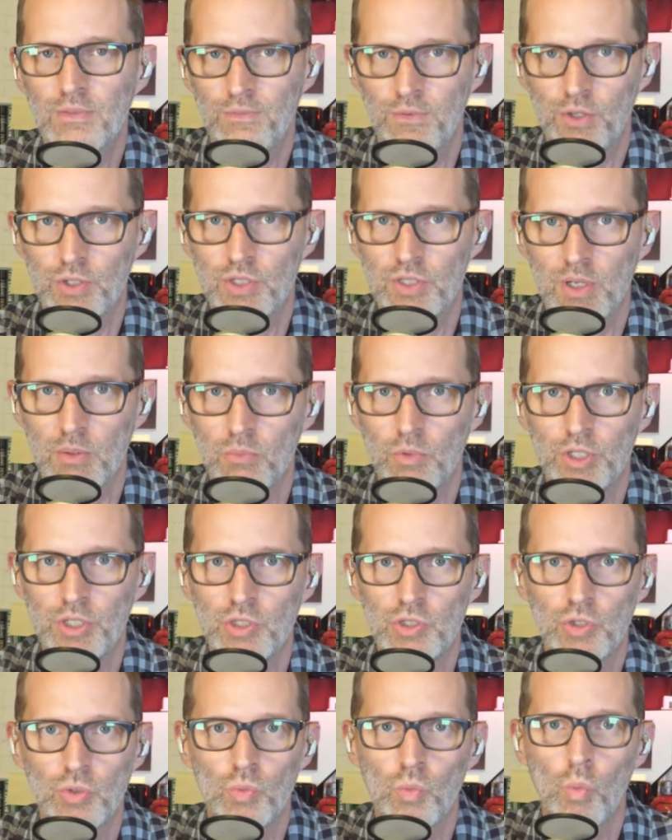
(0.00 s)
for someone
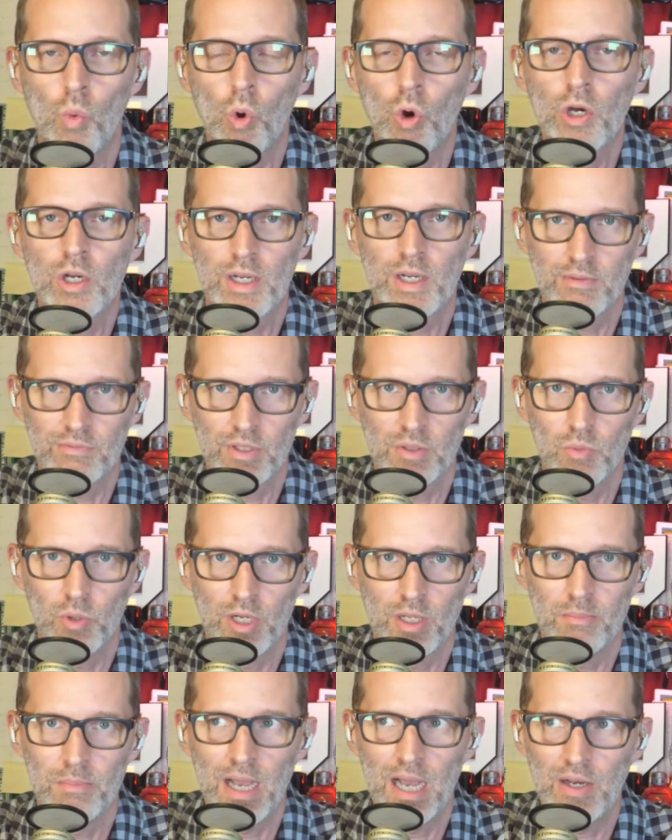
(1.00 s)
to warn everyone
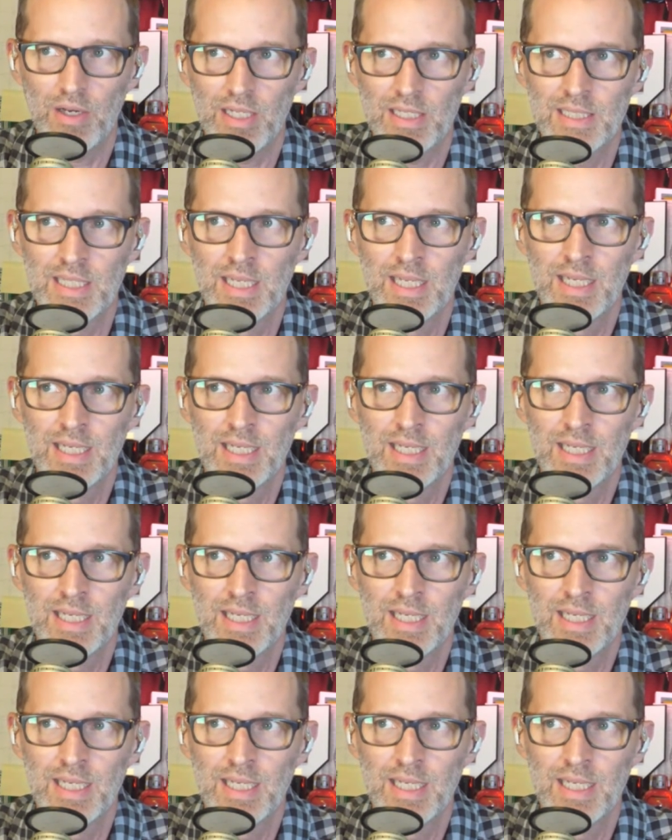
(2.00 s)
about it